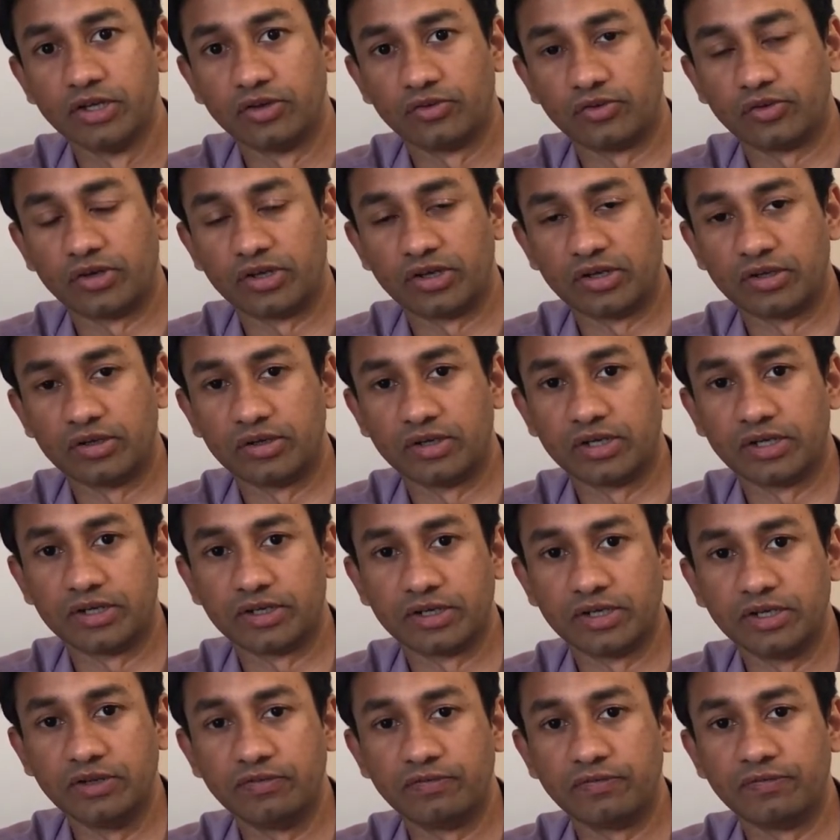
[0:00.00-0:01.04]
So in
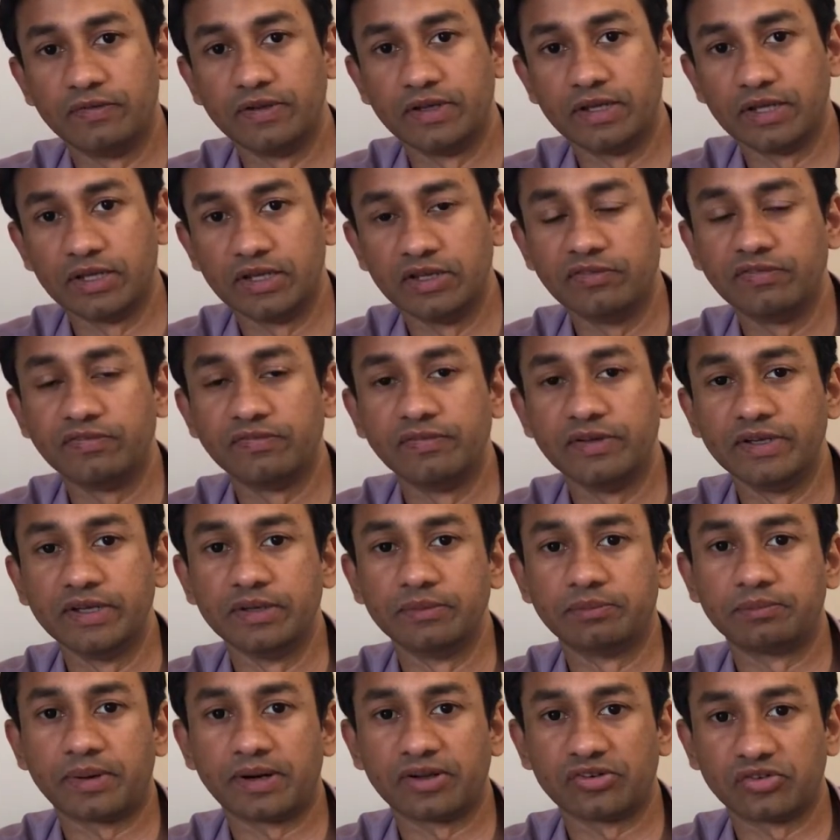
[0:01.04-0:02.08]
like if we if
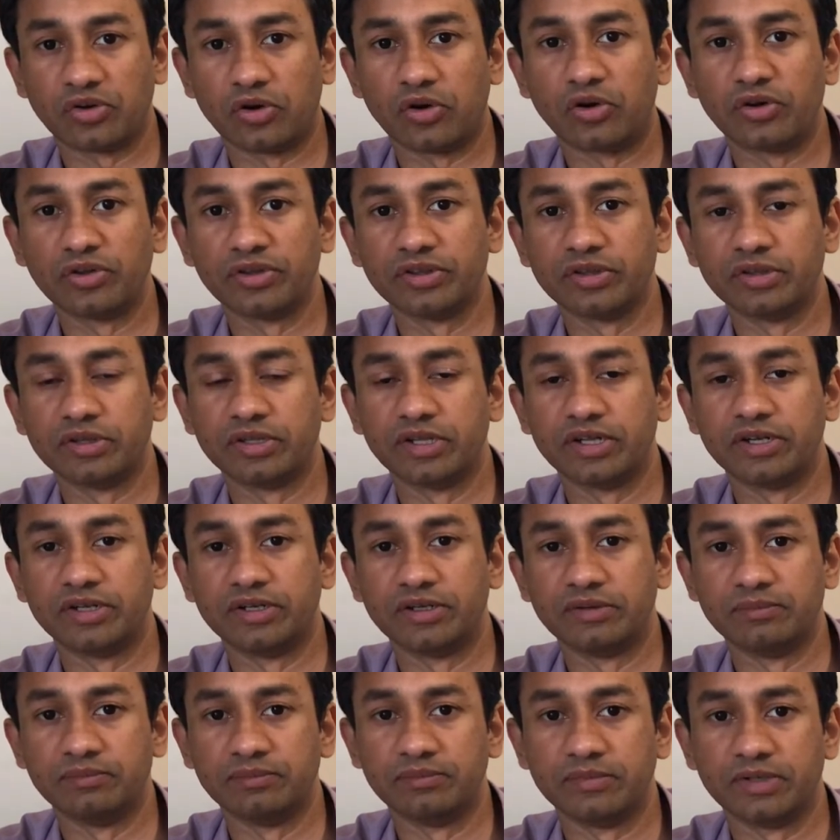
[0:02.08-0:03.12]
we pass on the
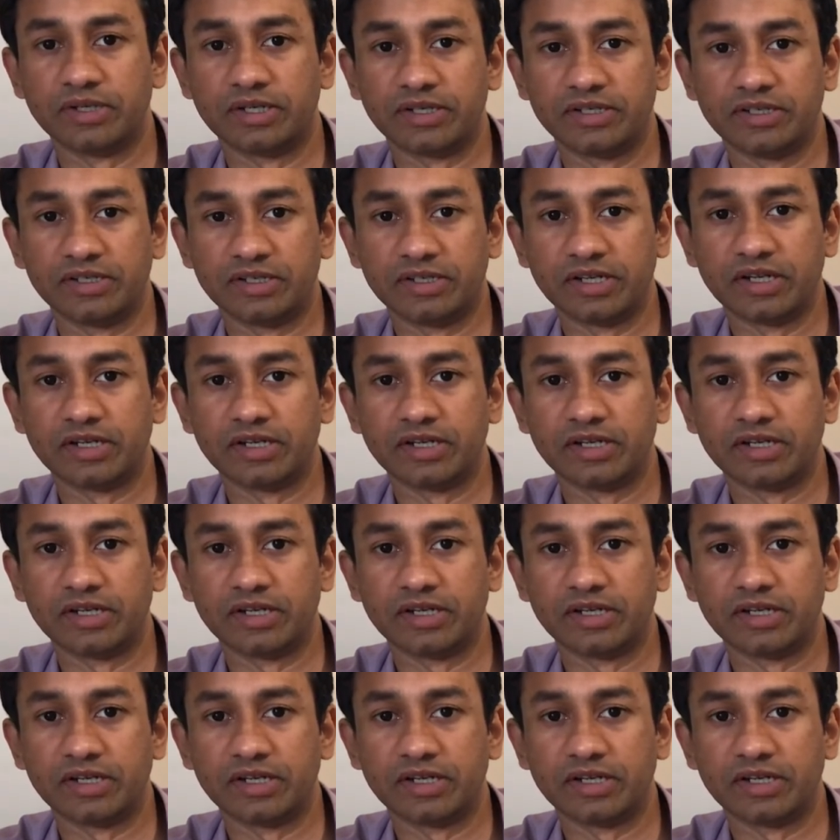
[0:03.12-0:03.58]
uh,